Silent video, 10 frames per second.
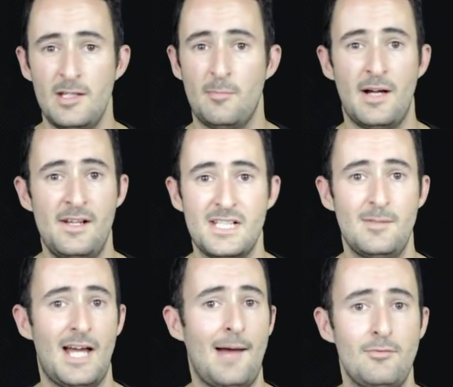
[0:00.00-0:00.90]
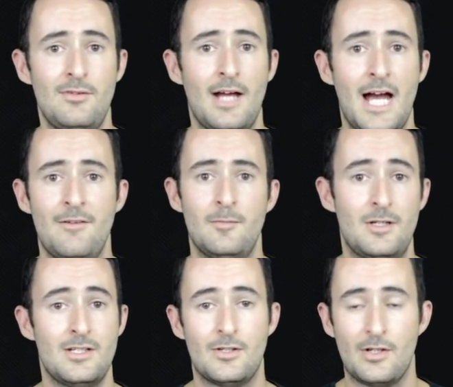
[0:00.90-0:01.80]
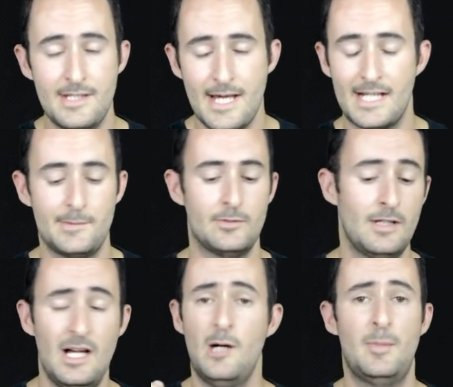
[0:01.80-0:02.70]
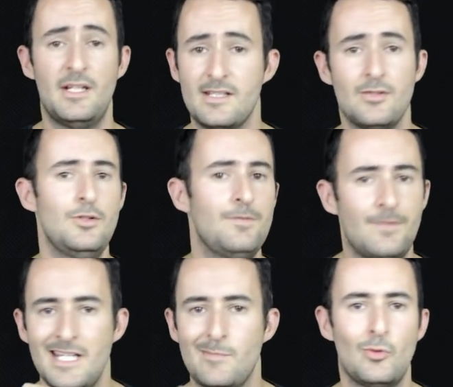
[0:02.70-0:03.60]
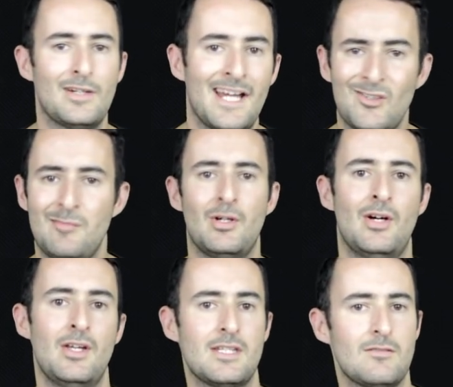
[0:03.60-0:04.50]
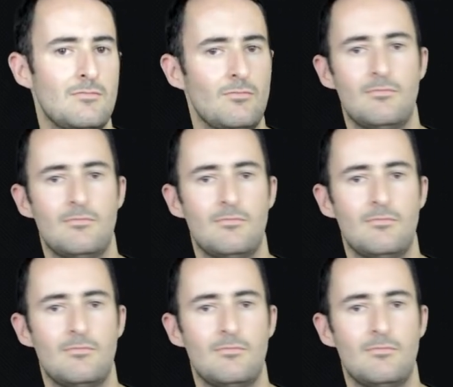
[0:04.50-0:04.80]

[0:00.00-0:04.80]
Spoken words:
that your parents are going to be happy with you having because you're contactable, but you can still do Facebook, Angry Birds,